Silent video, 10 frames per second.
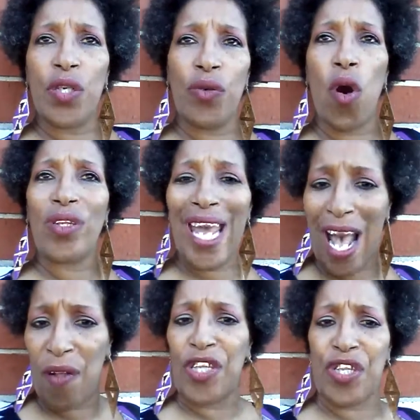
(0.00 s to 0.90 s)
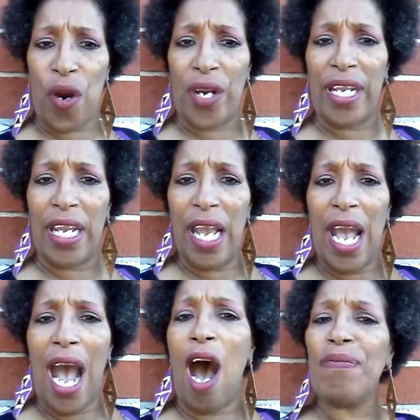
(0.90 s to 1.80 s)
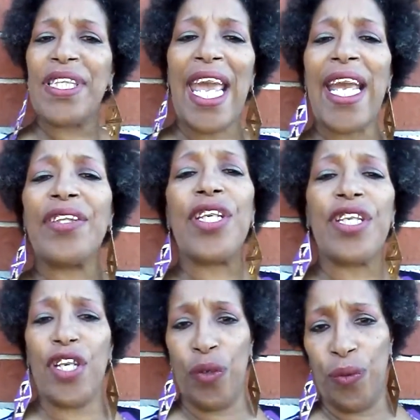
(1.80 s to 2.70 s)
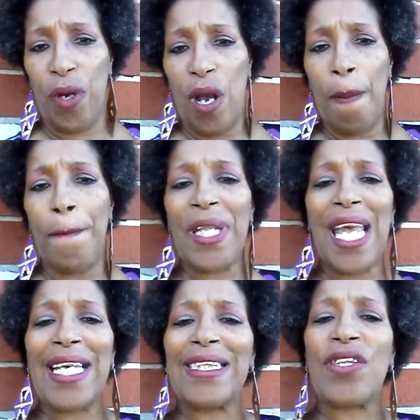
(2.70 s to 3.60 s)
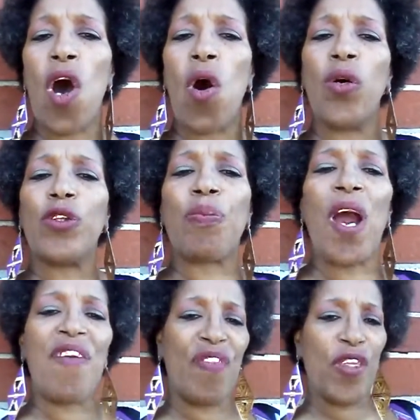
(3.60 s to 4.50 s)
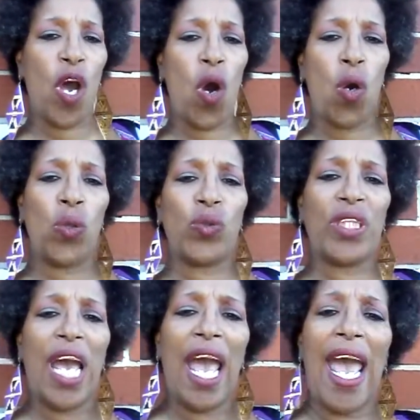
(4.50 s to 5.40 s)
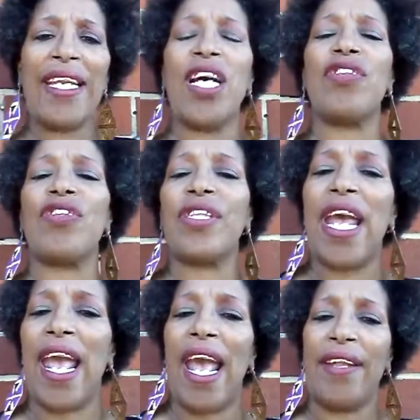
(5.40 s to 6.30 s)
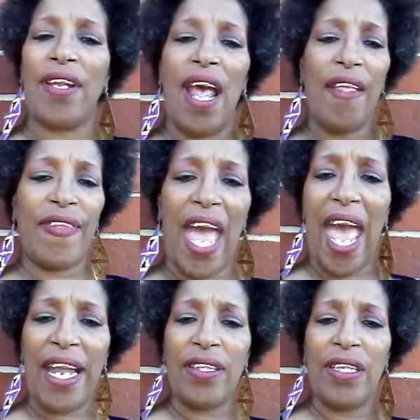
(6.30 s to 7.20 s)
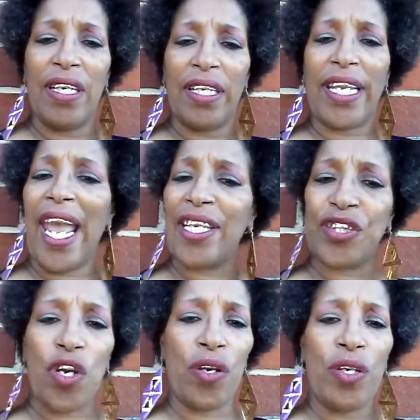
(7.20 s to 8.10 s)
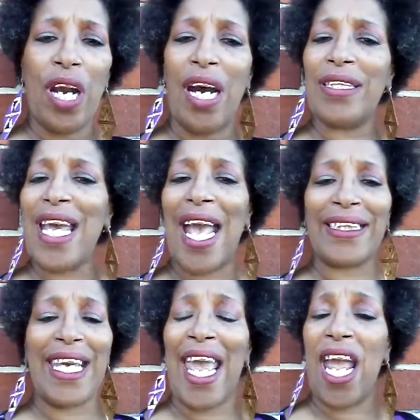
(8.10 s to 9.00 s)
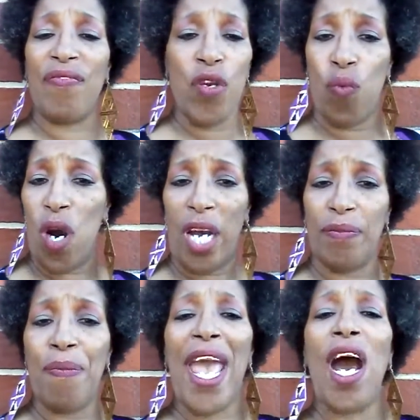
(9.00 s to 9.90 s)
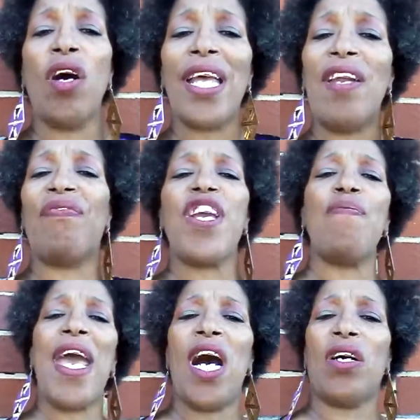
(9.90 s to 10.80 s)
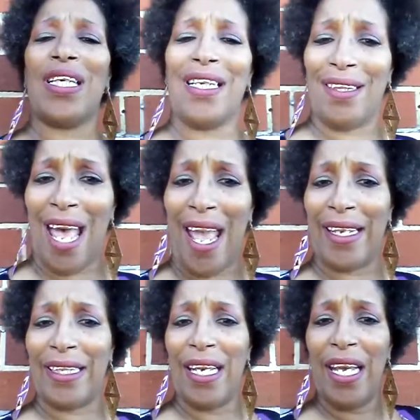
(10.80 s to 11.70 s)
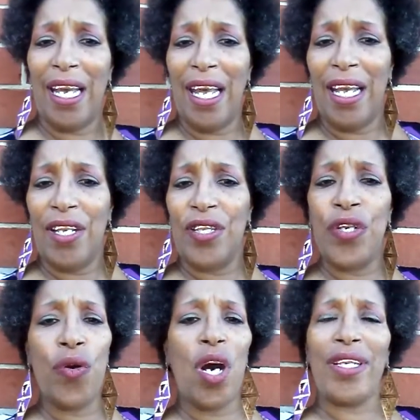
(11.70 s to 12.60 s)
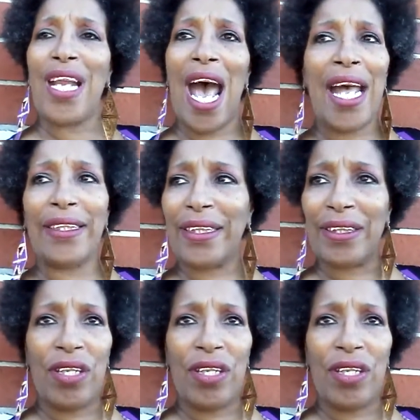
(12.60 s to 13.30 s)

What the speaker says: to go down the journey. I'm saying to you, bless those, pray for those, and understand that cancer attacks everyone, male and female alike. You are not